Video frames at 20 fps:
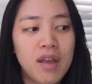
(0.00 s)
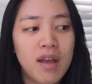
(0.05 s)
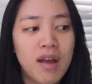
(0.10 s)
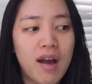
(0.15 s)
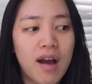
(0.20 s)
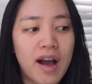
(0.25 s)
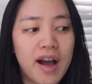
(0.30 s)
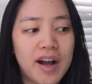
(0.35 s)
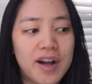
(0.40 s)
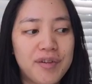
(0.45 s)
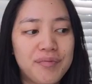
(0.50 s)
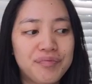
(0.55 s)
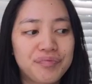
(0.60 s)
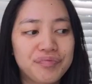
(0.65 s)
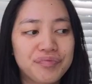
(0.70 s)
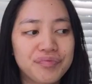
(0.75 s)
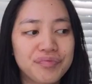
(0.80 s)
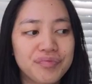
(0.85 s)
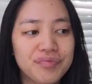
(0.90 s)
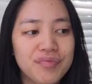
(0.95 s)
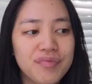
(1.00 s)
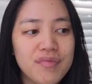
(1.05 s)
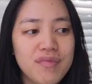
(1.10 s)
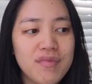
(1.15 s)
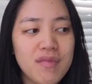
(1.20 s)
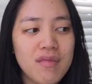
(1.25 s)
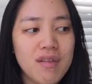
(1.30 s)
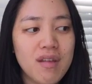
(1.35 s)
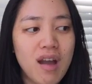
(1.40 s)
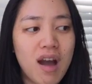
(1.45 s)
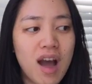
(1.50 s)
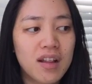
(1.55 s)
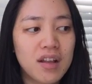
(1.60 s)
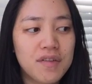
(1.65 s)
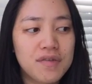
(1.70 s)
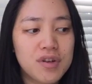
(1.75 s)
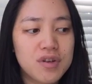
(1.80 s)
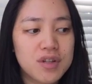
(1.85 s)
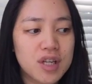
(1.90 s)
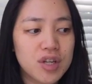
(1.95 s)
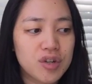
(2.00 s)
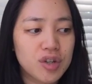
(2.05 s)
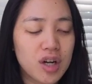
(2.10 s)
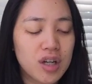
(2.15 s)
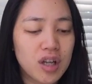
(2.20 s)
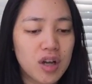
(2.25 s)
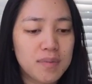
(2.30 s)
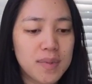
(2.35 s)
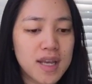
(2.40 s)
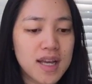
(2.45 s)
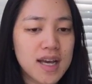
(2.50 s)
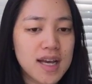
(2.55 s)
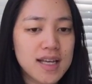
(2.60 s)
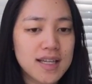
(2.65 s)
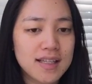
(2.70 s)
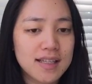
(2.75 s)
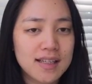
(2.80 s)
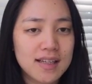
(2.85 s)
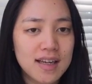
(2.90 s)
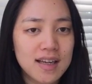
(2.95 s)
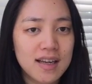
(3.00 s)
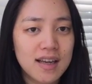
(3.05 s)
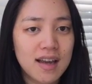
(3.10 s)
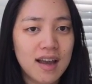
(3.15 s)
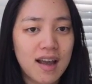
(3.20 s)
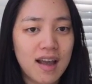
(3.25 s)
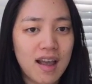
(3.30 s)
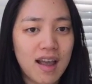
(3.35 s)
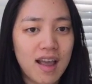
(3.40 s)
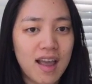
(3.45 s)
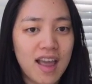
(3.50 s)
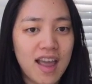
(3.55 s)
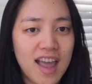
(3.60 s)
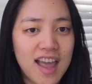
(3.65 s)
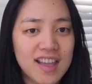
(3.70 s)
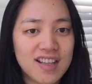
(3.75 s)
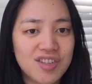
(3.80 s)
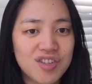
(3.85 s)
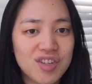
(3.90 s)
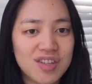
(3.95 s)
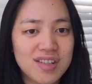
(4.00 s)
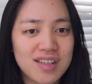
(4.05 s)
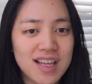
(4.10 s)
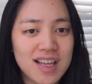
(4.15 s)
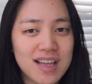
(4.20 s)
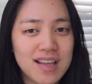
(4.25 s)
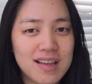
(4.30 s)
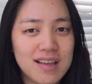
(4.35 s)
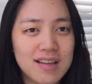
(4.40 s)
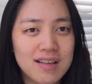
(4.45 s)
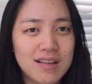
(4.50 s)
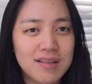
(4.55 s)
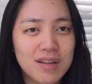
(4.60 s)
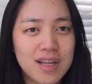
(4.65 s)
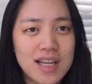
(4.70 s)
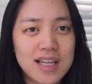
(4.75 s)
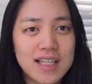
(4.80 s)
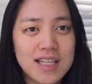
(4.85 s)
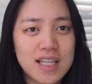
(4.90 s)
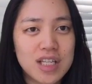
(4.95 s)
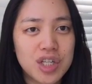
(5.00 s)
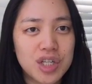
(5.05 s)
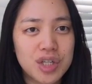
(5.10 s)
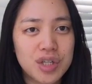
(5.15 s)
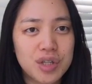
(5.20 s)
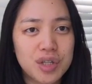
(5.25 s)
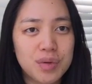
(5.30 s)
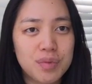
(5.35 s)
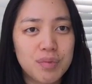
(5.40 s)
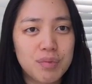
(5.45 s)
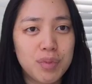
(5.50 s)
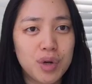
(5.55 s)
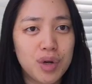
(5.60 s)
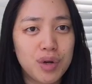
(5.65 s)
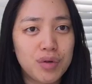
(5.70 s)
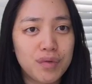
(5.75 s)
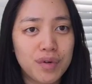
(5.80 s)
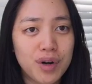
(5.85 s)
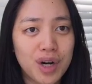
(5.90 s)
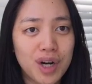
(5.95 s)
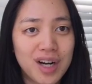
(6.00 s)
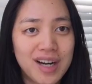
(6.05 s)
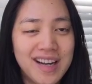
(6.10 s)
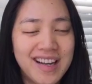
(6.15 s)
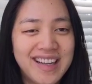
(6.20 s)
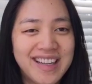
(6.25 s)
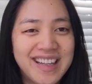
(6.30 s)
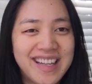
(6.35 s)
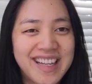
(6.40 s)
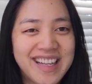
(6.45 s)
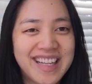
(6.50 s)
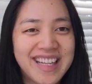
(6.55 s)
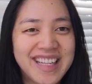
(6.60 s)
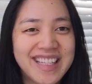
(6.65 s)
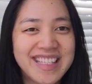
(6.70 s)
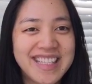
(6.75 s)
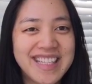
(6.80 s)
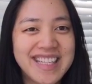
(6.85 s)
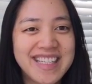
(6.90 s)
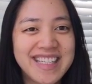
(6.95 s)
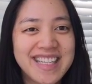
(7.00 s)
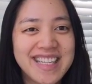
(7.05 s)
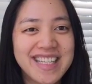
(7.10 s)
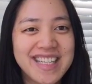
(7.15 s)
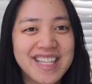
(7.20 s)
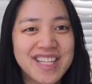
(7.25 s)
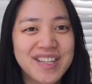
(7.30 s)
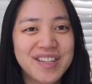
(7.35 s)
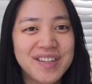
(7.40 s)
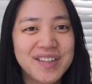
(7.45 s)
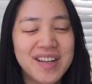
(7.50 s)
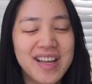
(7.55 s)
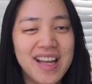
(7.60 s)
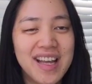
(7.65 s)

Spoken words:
I love using Trello because it's just like easy to maneuver. It's easy to